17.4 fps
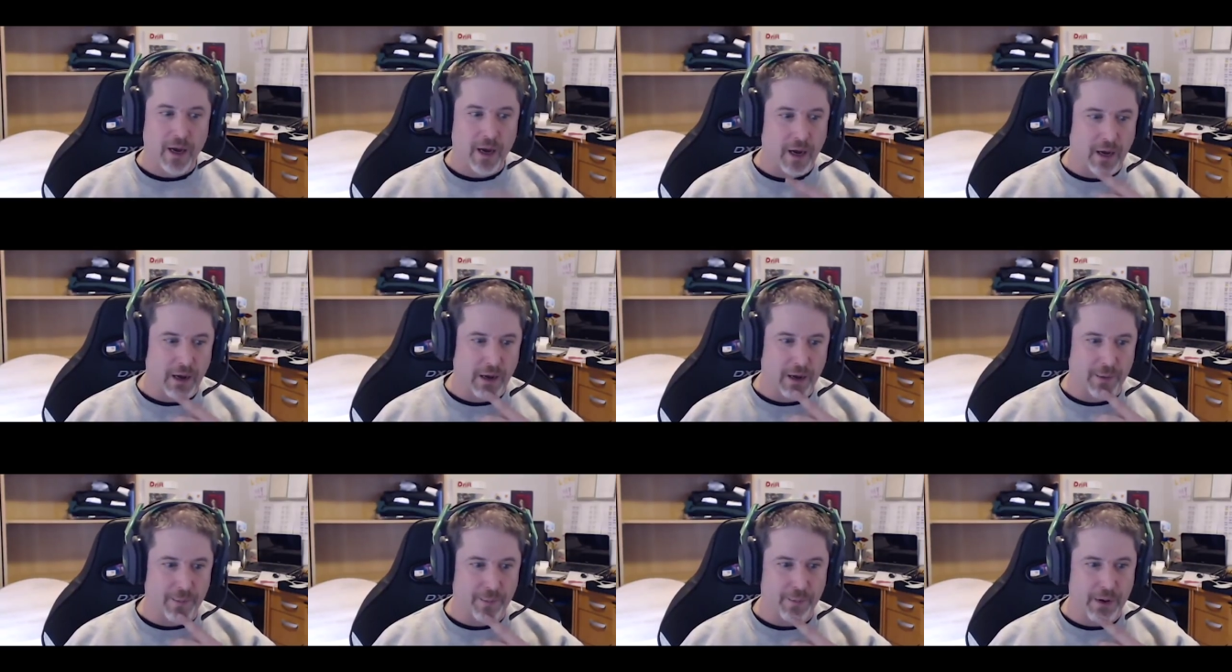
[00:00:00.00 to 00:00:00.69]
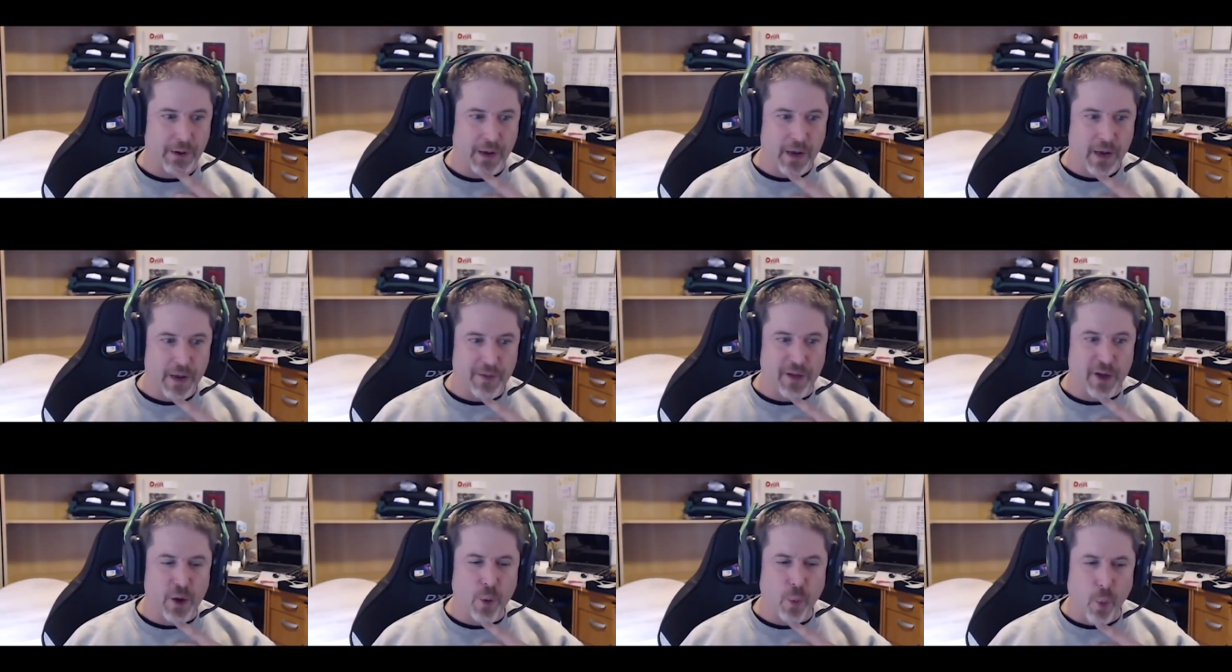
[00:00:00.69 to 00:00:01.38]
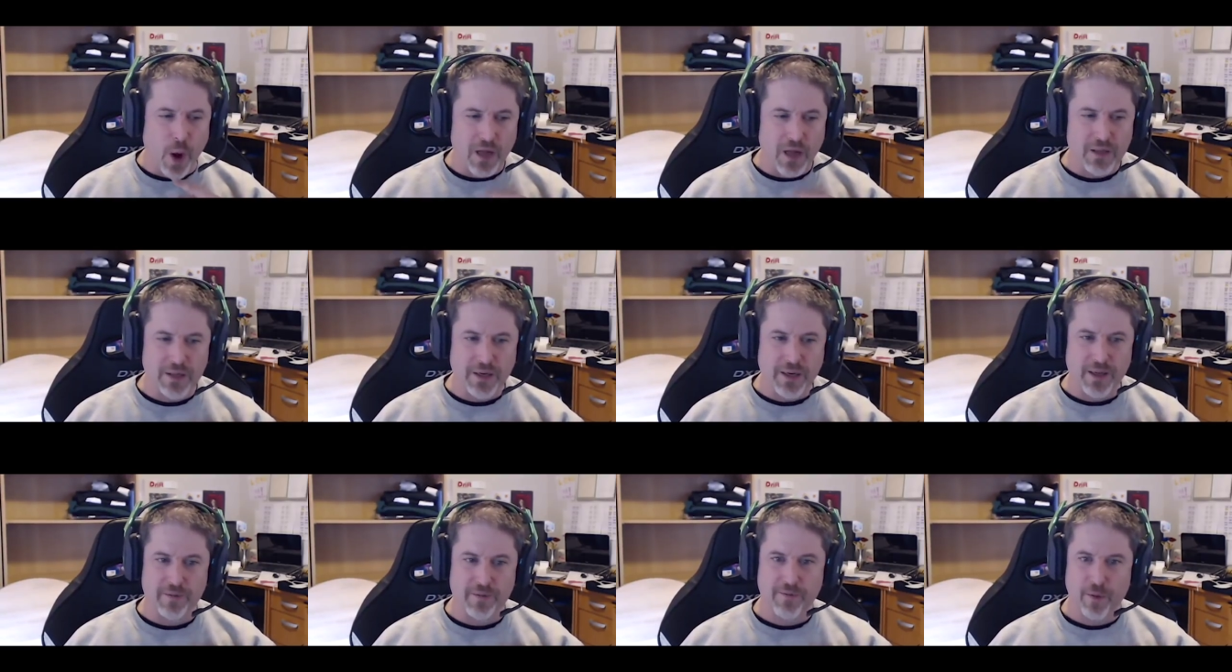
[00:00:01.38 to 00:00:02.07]
Um, the
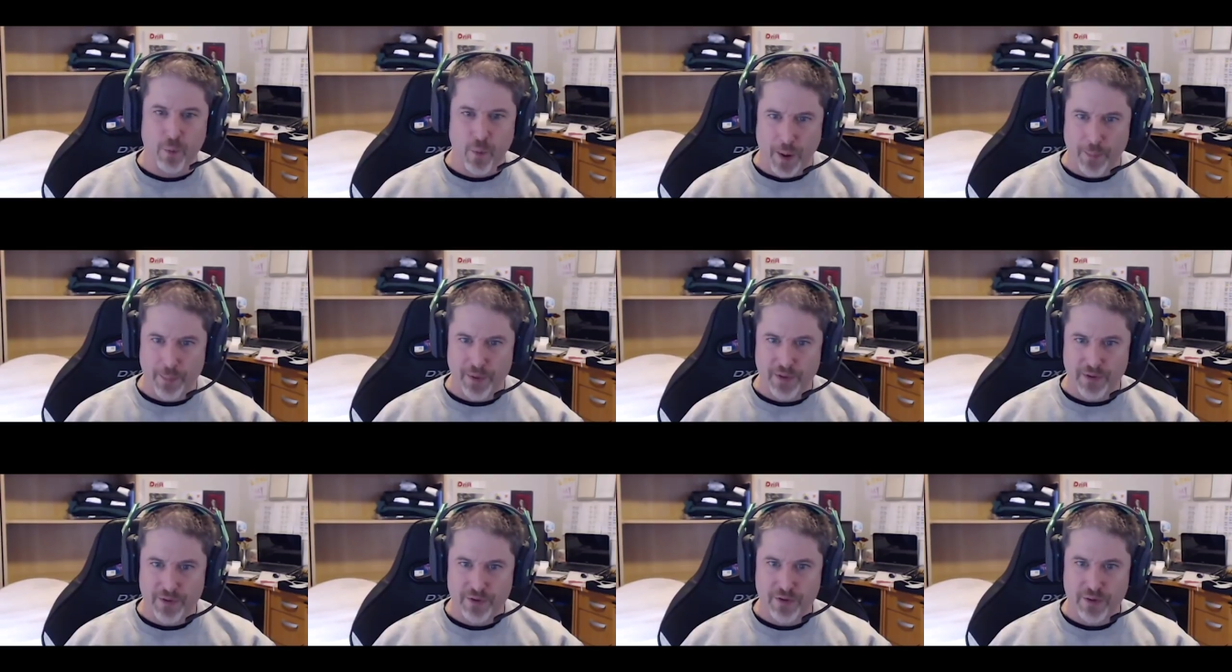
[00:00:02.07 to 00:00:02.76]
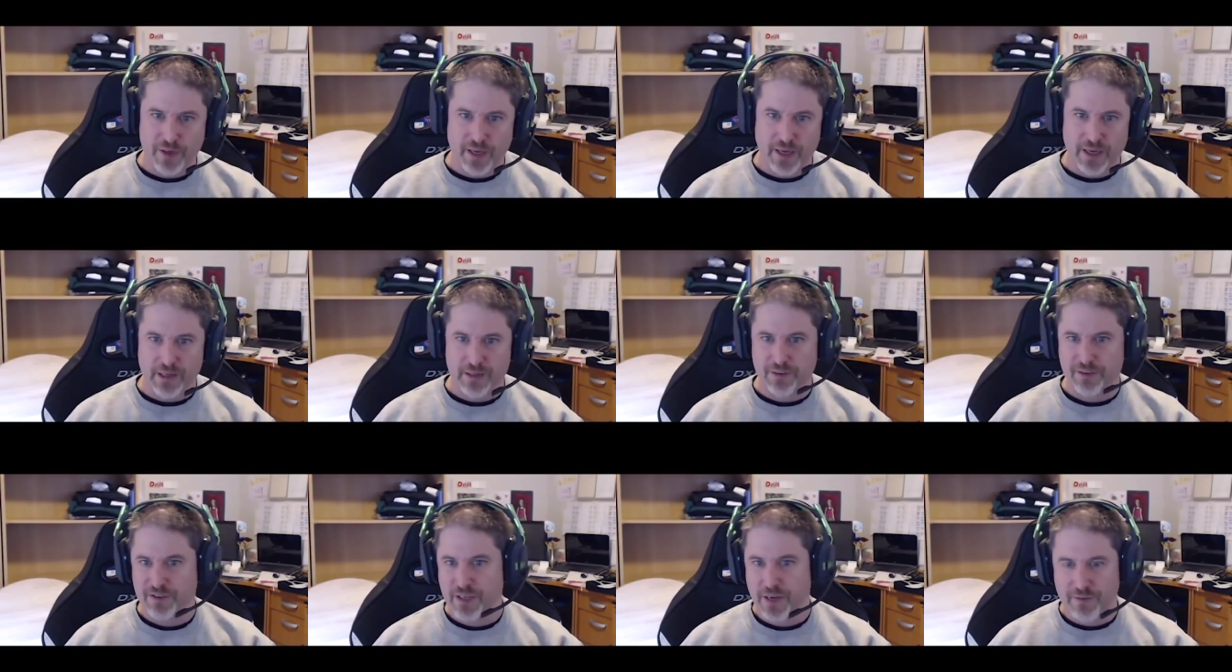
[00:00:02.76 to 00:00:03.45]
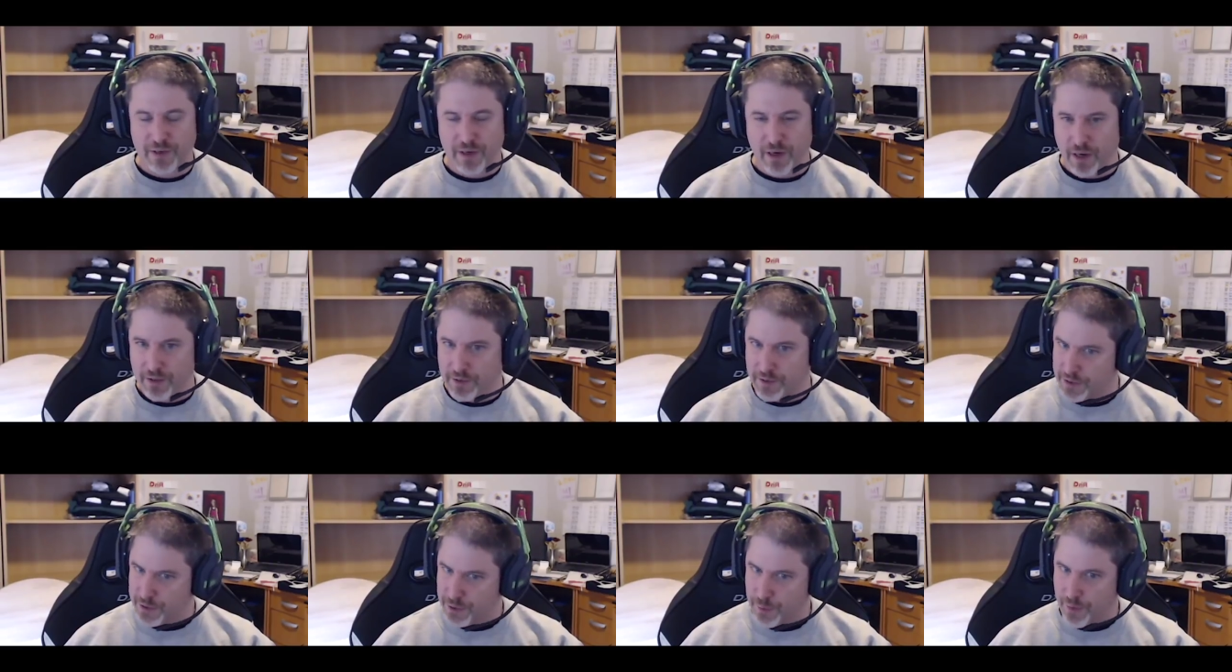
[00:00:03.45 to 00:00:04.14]
quality of the weapons in
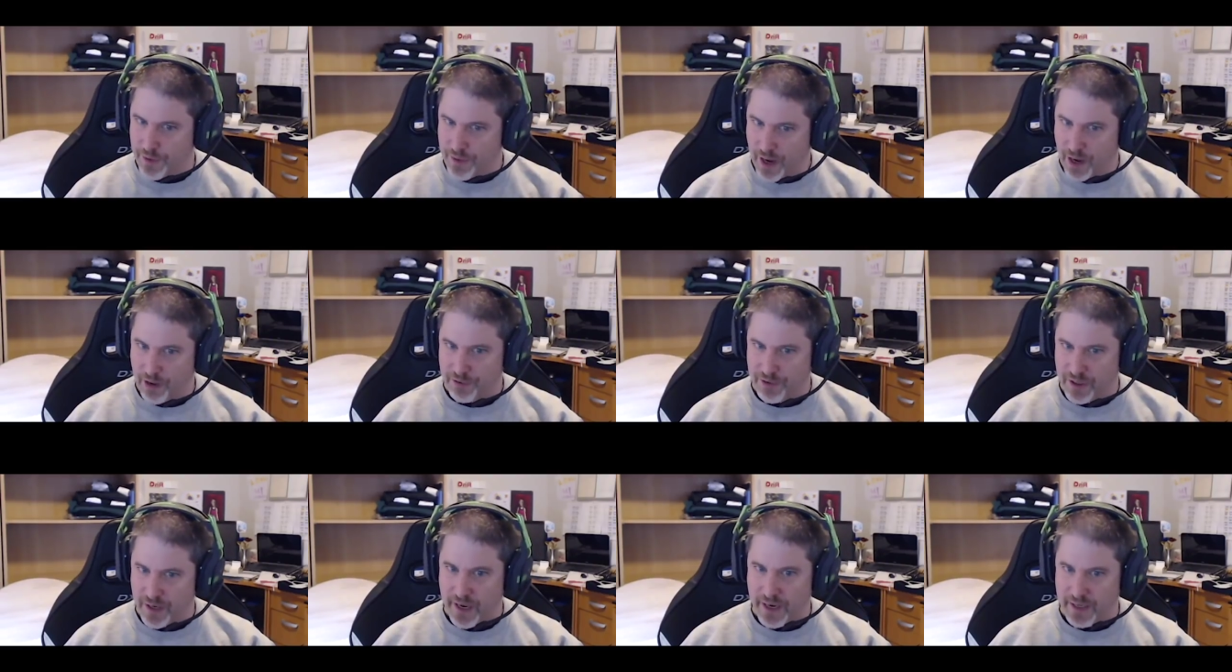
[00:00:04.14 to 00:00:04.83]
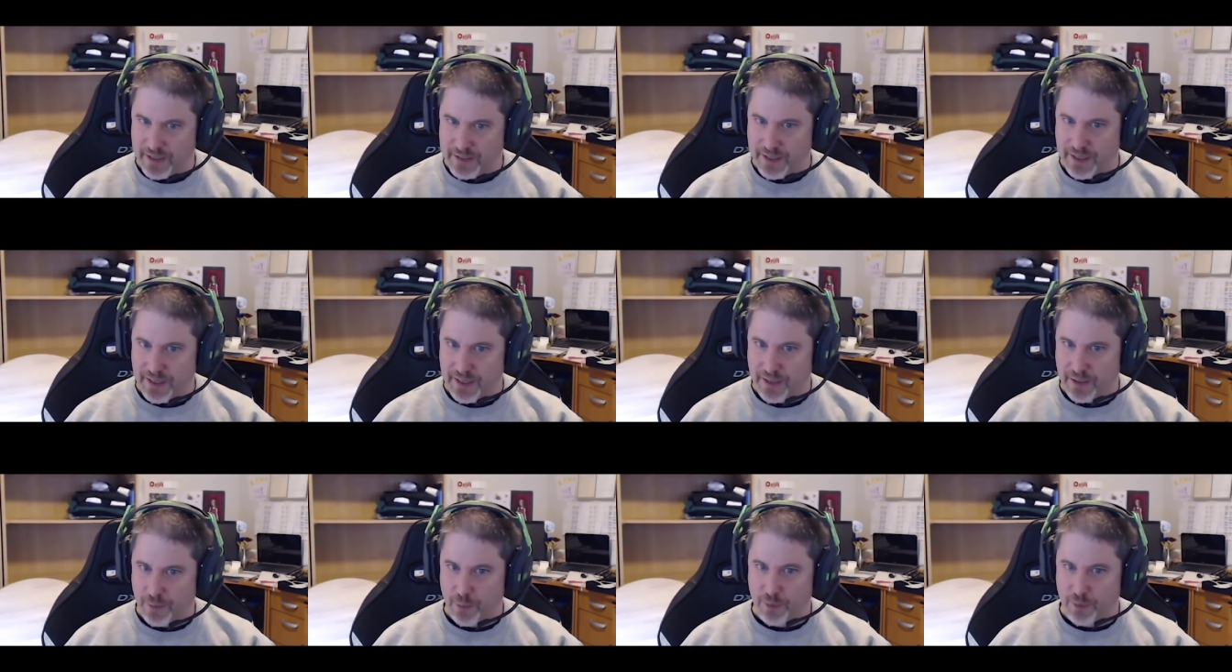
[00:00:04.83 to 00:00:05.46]
700 to 1000 AD